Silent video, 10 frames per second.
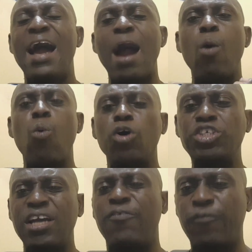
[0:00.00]
and
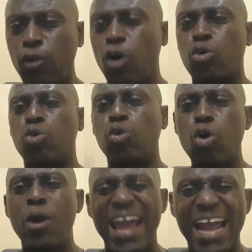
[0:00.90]
watch your flock
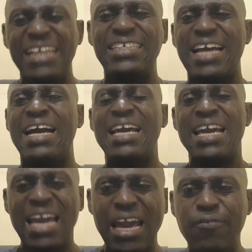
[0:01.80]
grow
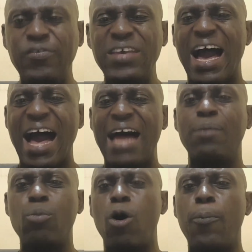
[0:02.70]
heavier and more